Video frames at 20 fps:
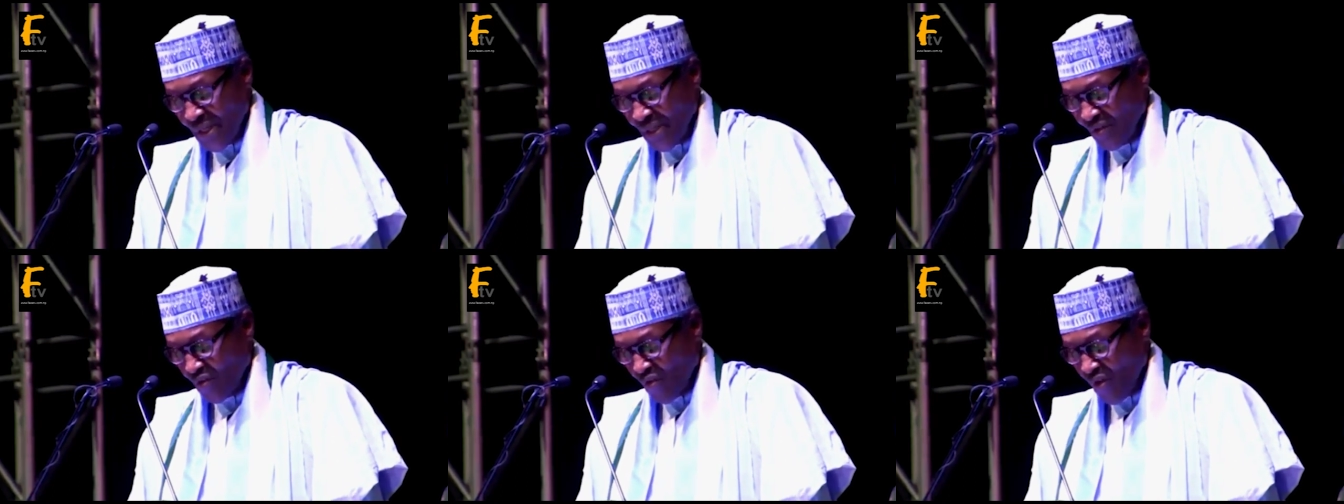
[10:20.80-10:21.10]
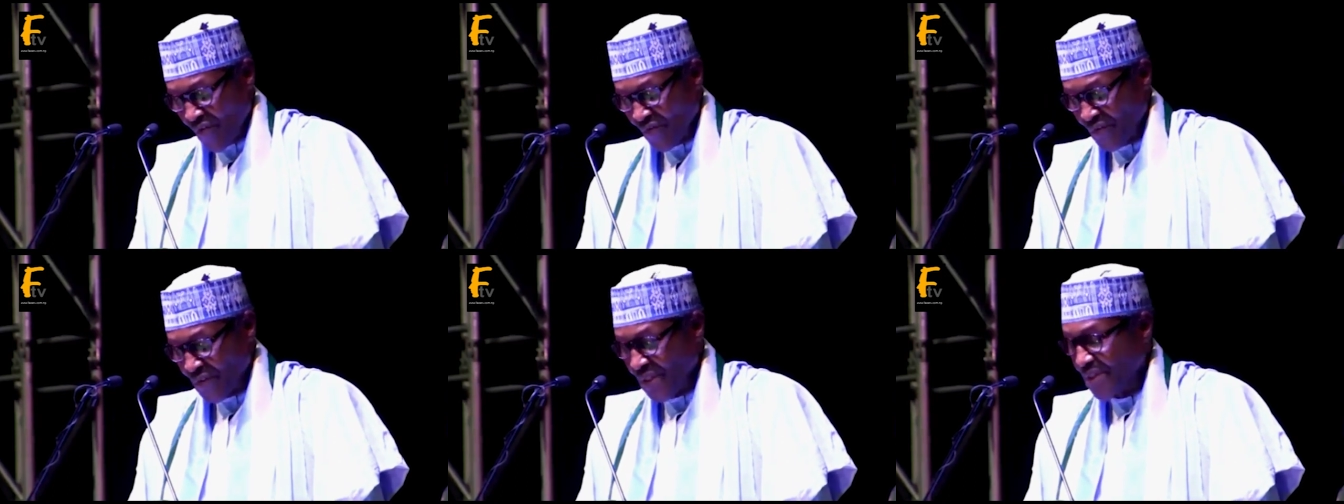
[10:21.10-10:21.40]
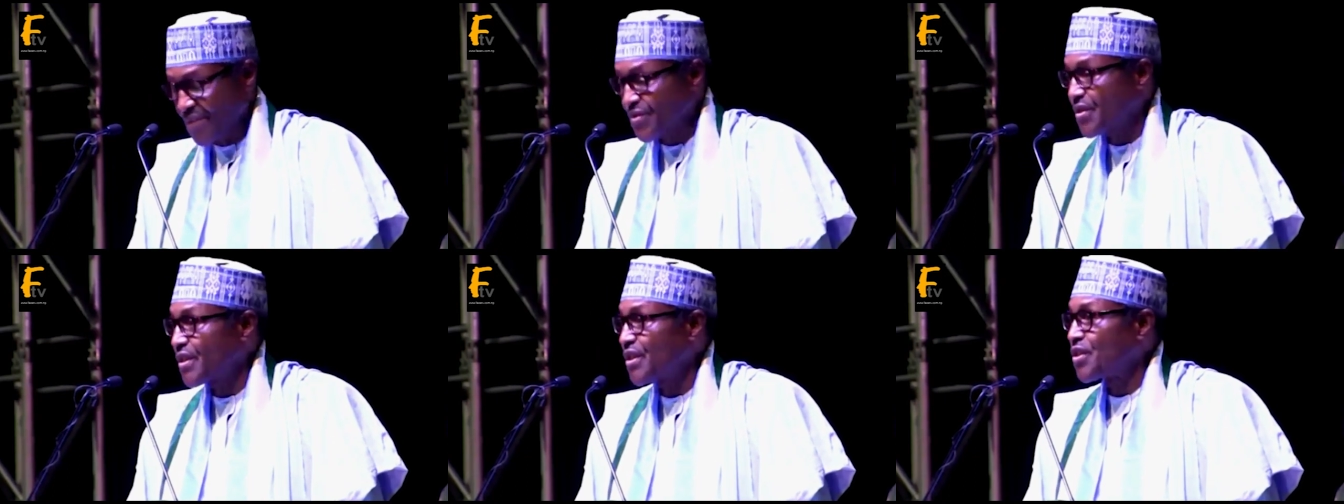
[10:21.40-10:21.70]
and
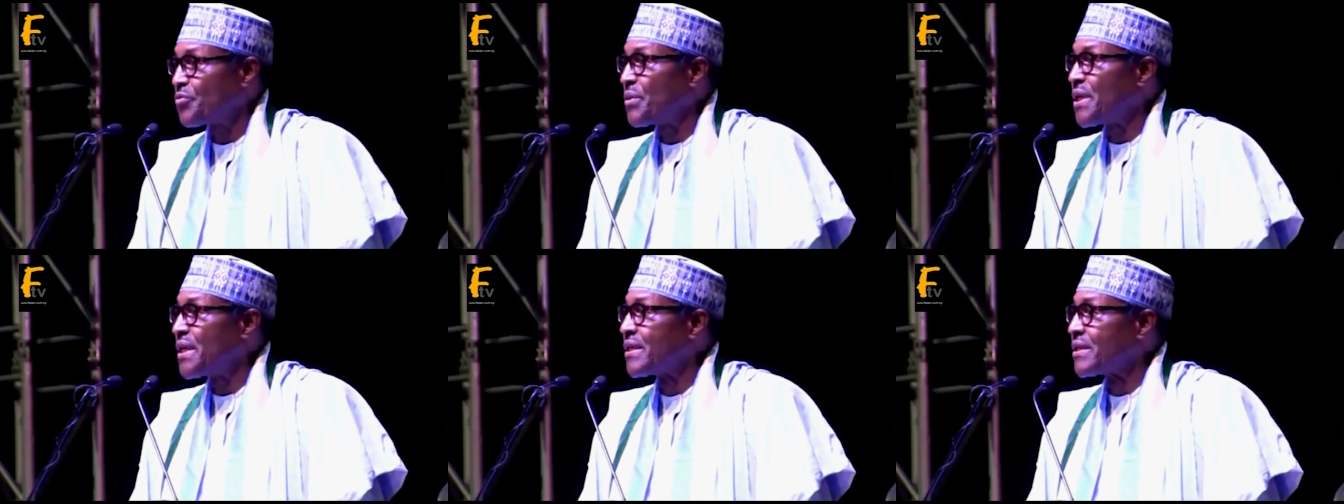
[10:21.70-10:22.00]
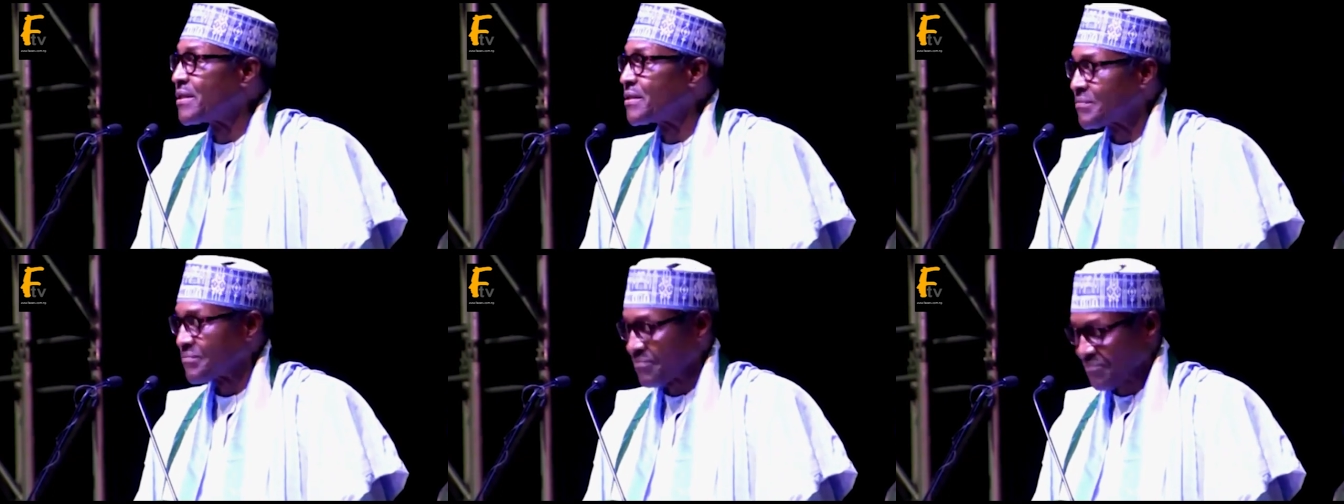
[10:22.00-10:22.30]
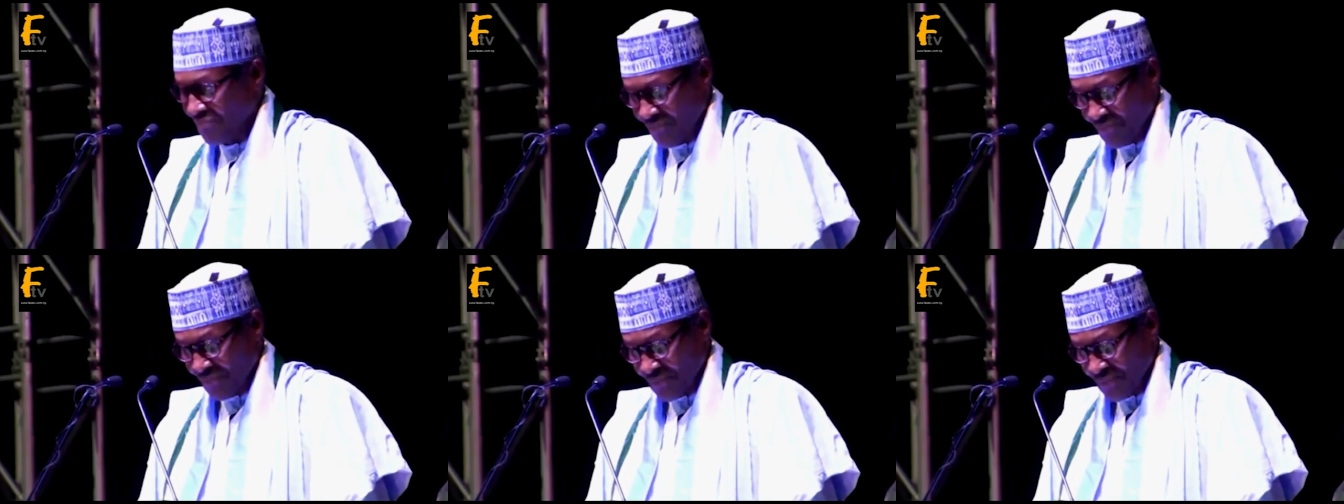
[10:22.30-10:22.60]
confidence in me.
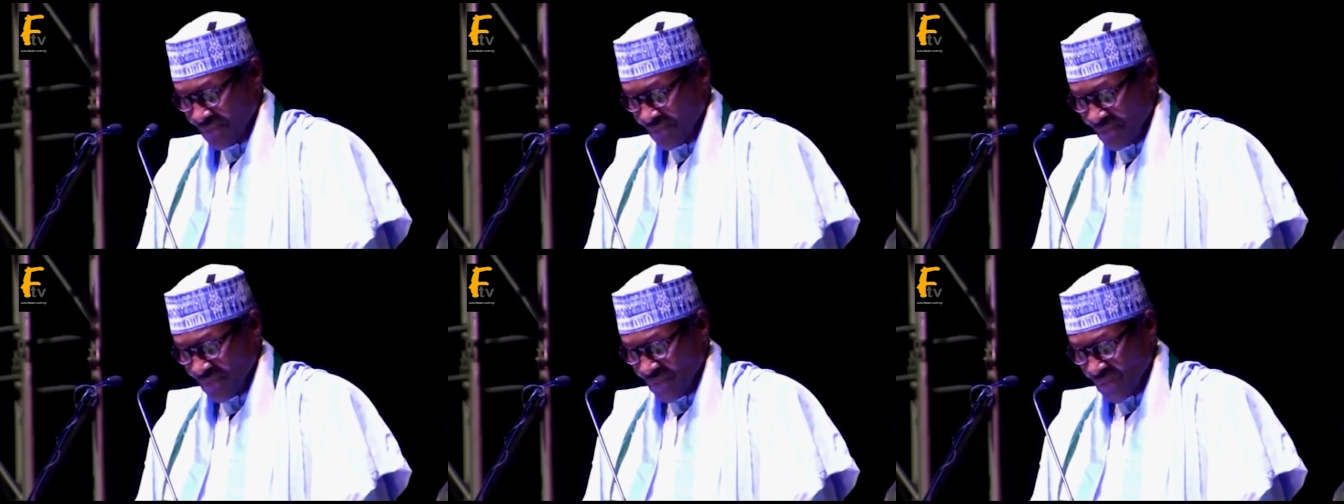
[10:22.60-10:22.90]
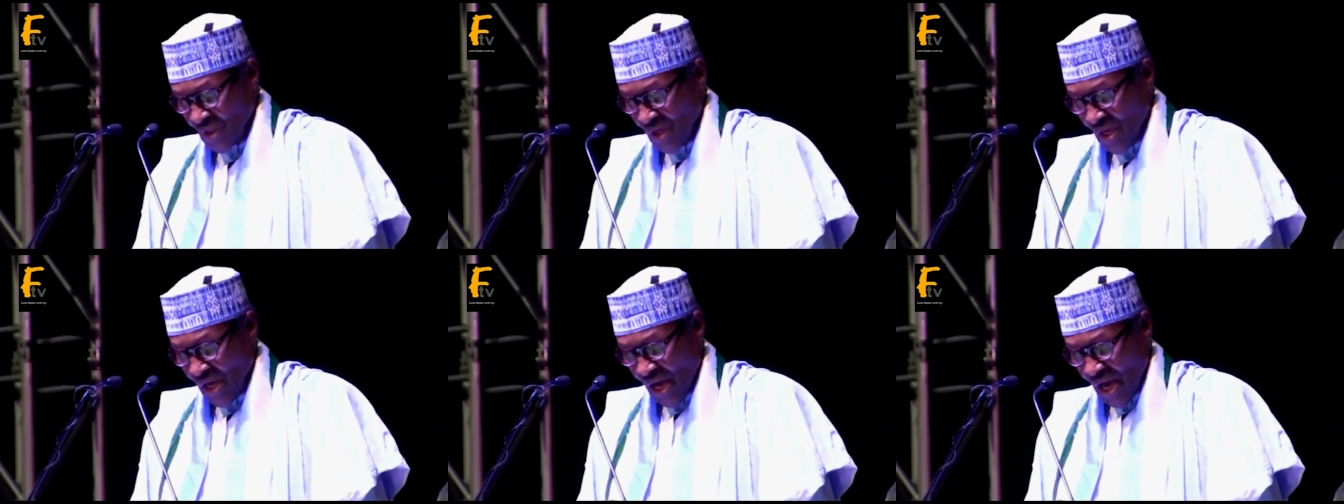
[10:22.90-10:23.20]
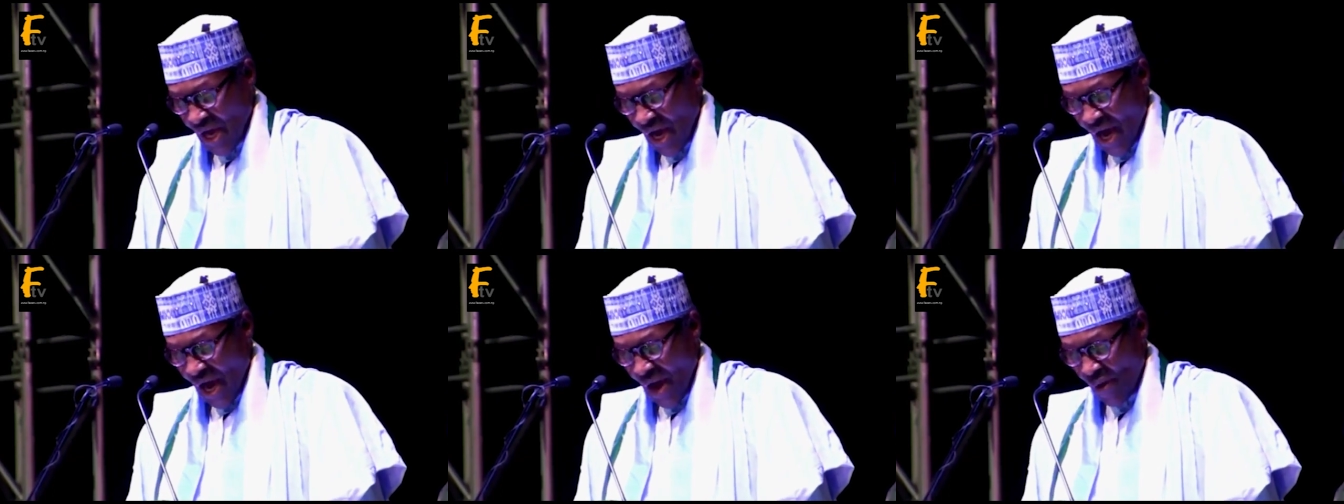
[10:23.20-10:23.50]

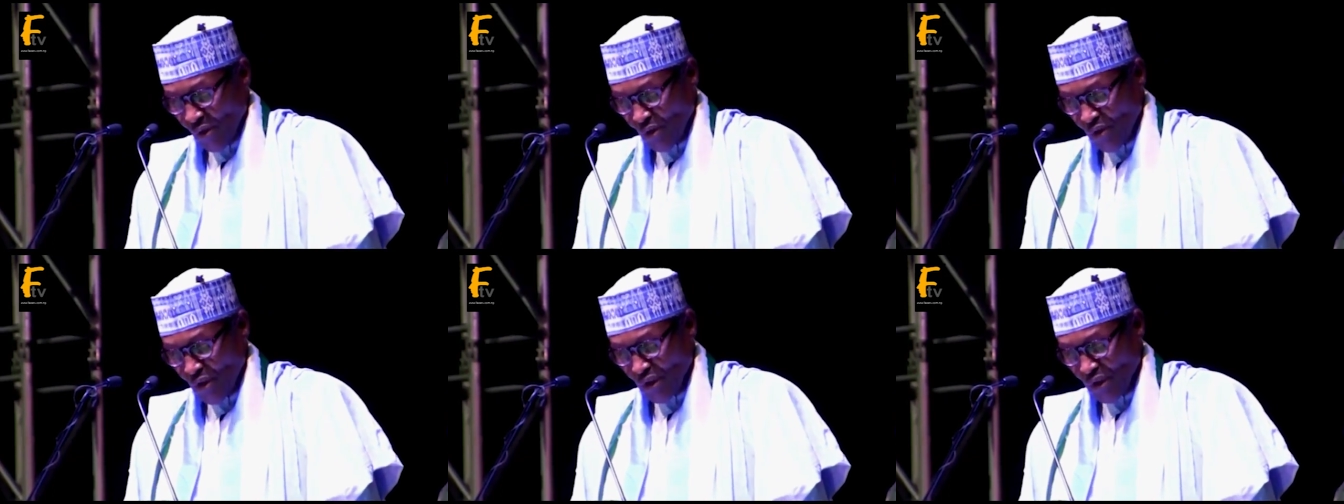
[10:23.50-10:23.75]
I will